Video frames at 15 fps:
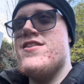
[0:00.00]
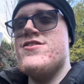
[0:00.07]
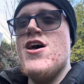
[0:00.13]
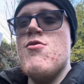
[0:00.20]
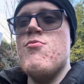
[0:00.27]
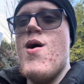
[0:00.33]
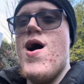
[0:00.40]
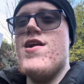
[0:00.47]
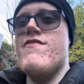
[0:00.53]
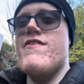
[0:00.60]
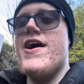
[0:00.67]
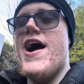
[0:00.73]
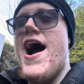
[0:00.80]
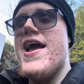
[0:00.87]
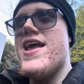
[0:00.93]
no word of a
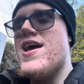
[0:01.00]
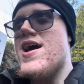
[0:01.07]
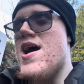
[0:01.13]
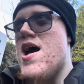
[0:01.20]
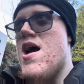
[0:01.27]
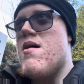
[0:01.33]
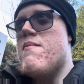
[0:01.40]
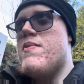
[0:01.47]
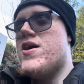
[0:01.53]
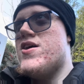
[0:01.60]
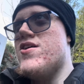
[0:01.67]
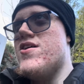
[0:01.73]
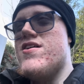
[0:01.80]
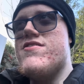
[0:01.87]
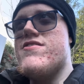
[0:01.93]
lie,
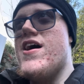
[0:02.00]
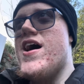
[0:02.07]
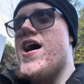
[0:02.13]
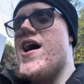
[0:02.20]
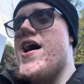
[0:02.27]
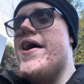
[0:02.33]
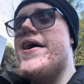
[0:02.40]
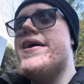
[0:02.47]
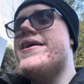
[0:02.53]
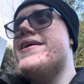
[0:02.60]
because uh,